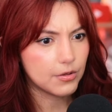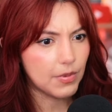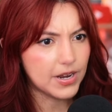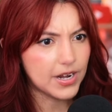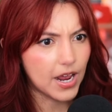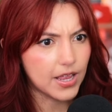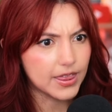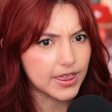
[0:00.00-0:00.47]
might
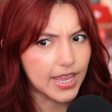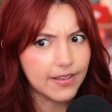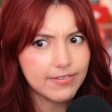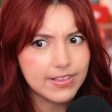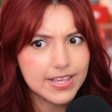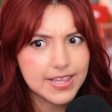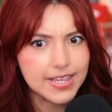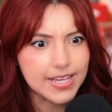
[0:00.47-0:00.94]
not live
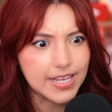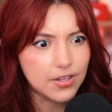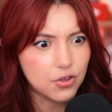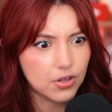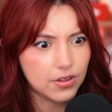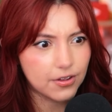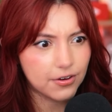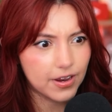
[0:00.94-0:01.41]
to see each
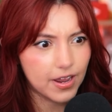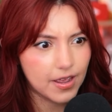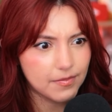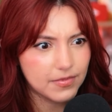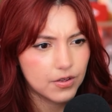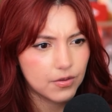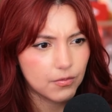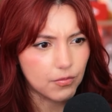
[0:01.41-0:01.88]
other
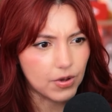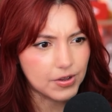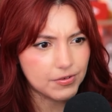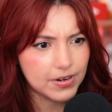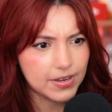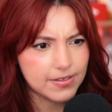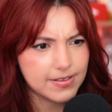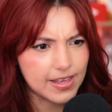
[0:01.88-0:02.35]
again? Why would
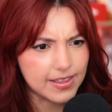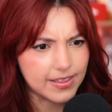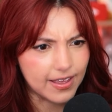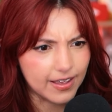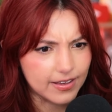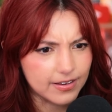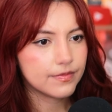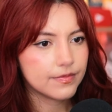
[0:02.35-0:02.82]
you say
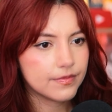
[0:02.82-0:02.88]
that?